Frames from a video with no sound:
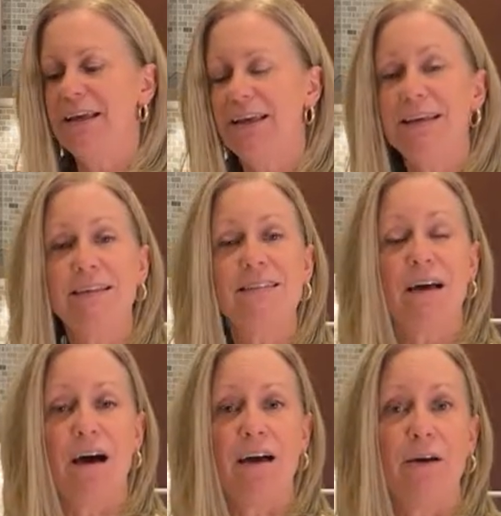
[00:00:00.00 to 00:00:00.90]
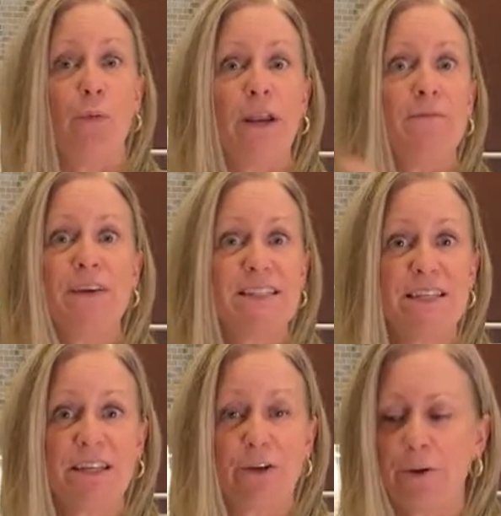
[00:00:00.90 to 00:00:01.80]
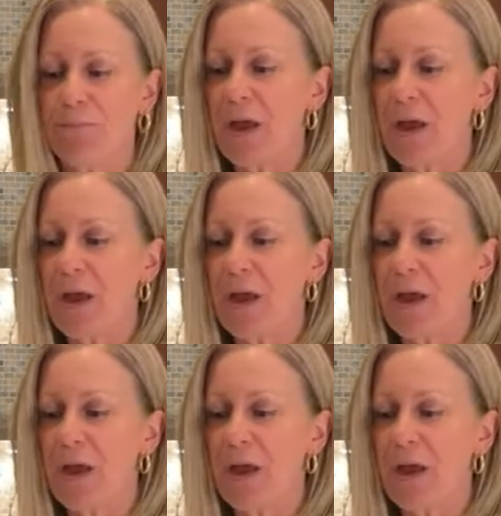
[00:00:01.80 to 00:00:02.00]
is when I'm fixing dinner.